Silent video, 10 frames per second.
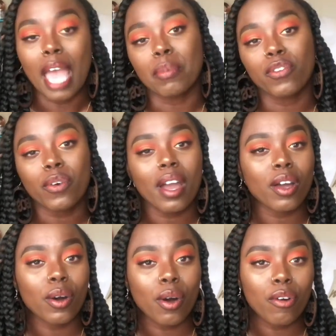And before I
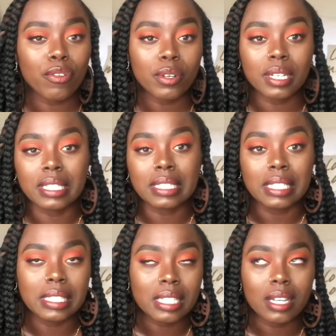go over the
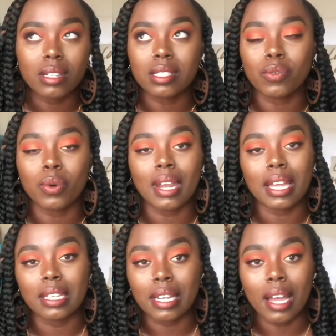details of what
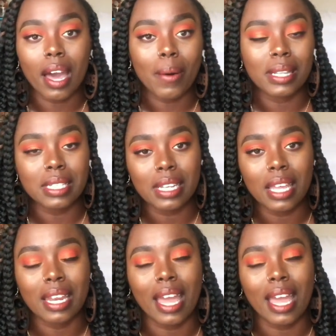I did or how I did it,